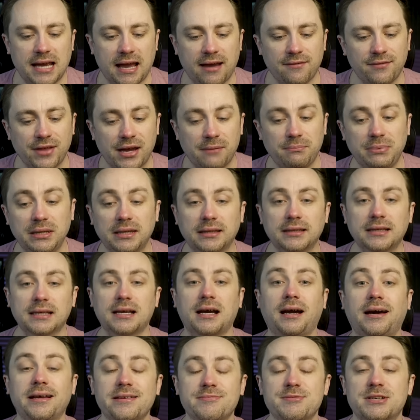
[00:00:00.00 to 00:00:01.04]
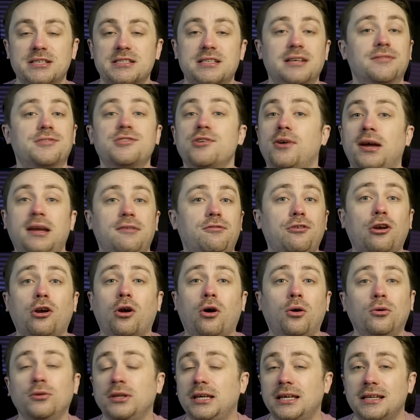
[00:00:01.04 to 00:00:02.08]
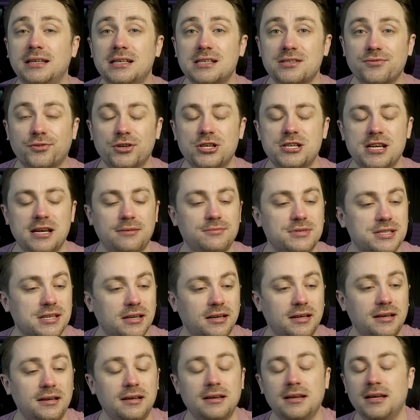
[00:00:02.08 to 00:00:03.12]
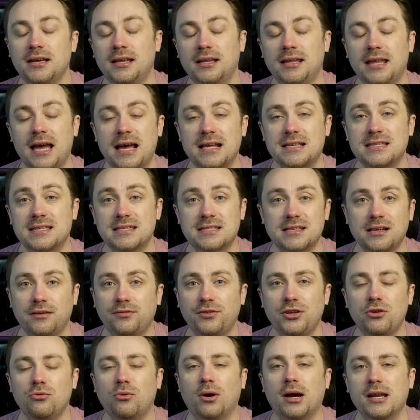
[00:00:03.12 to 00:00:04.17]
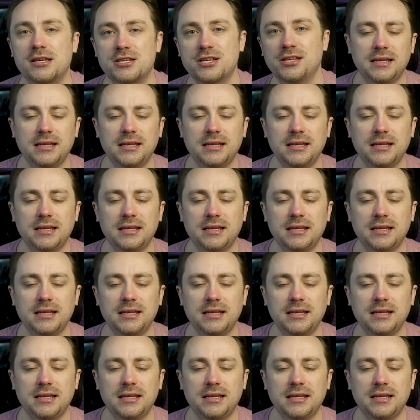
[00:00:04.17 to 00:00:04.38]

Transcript: have that be like the cosmic stuff. So hey, if you're only in this for James Gunn, that's the stuff you watch.